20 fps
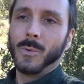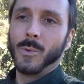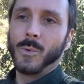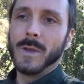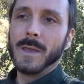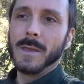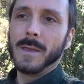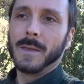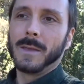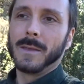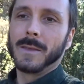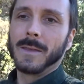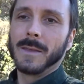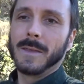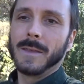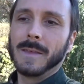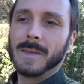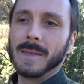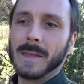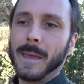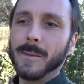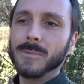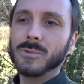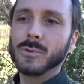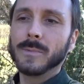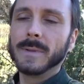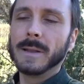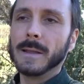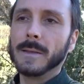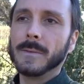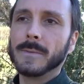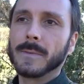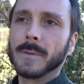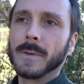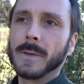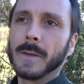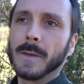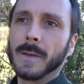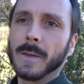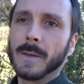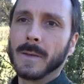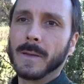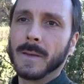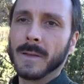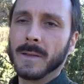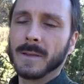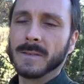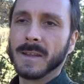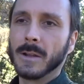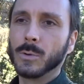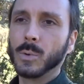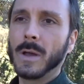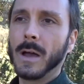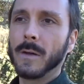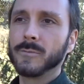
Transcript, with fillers: we came to believe that we